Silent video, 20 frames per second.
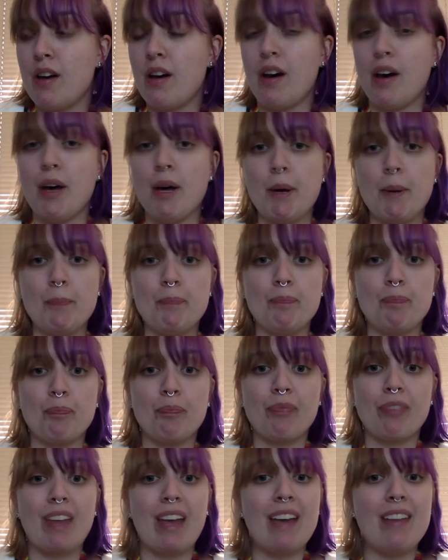And
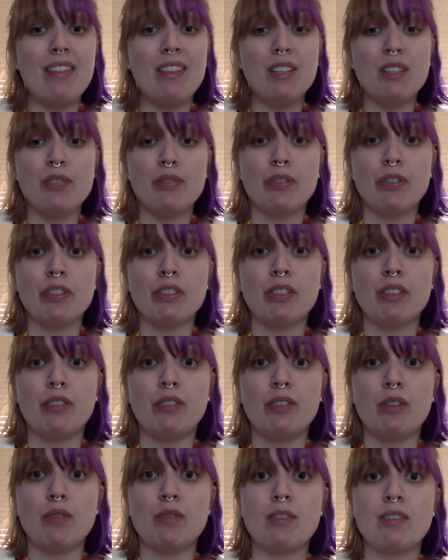this first set of
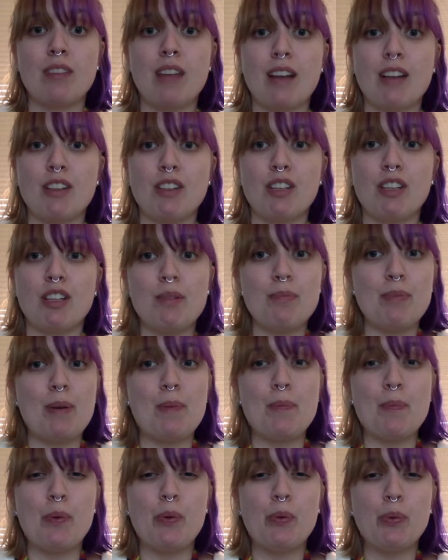notes is actually going to be
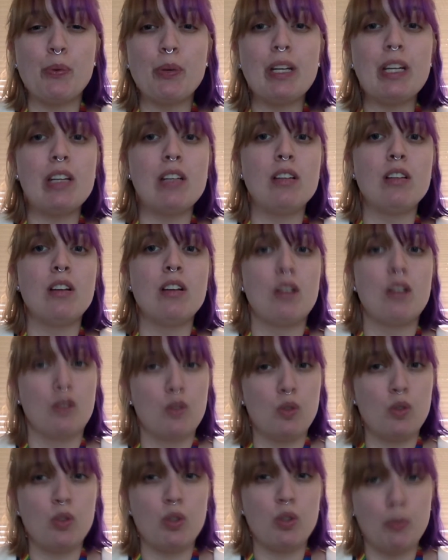pretty
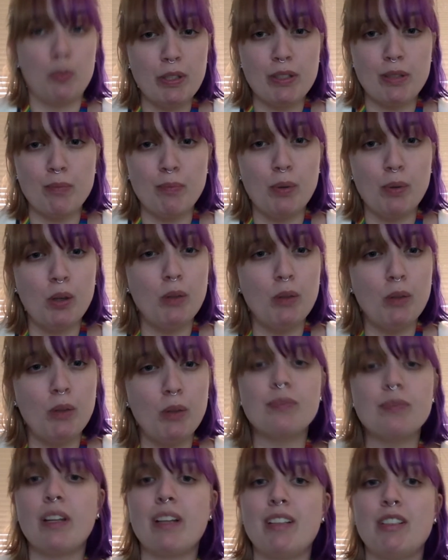super simple.
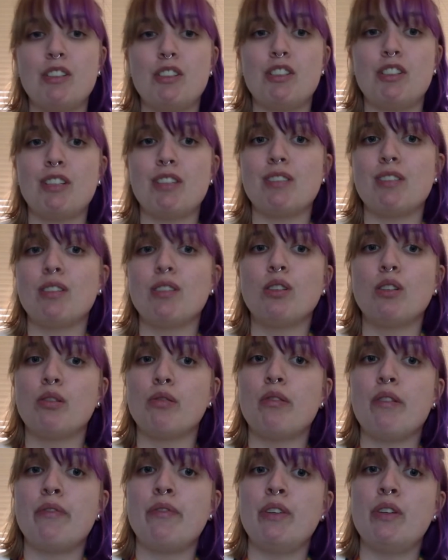It's just a little
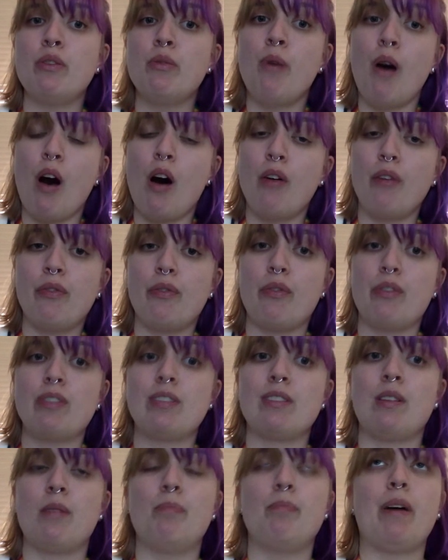review of
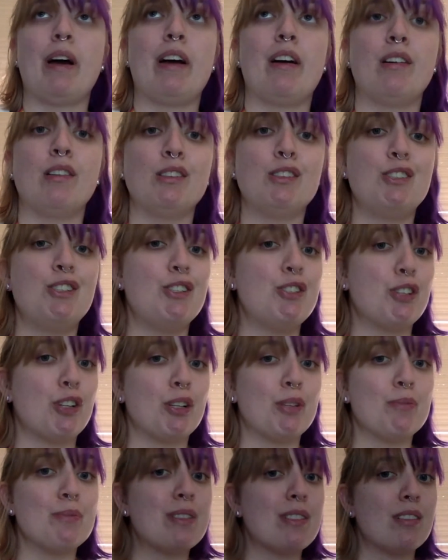some biology
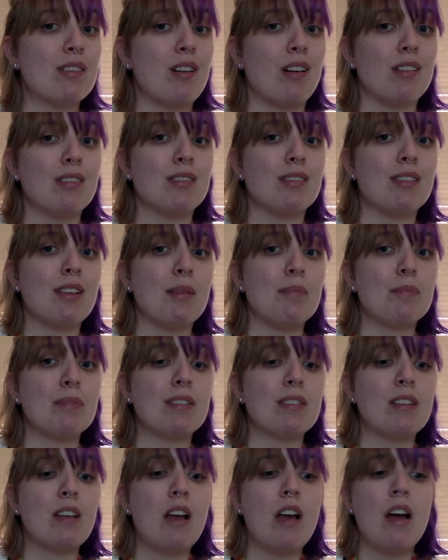terms and
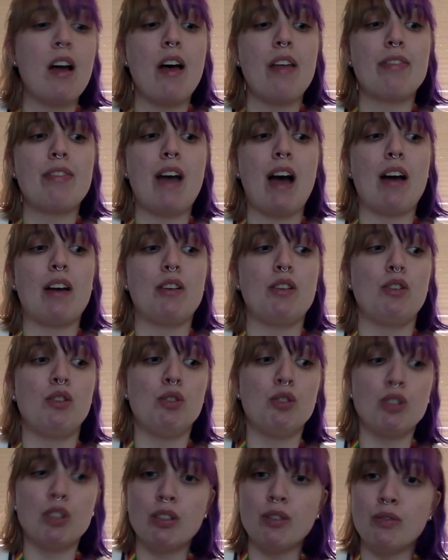concepts that you
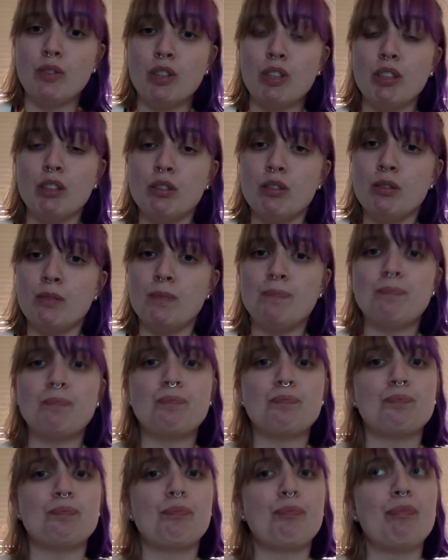should have learned,
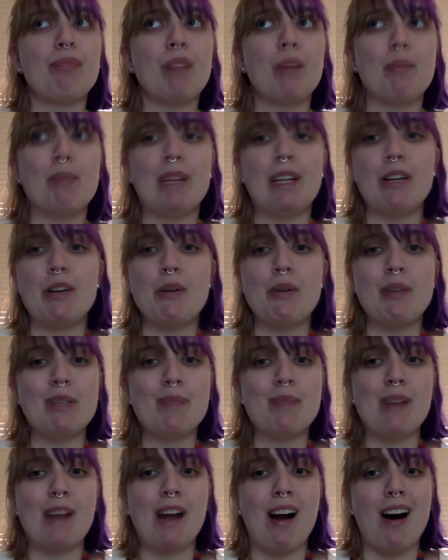but I know it's
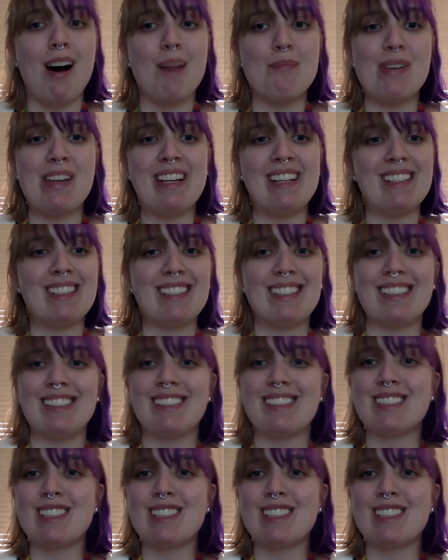been a hot minute since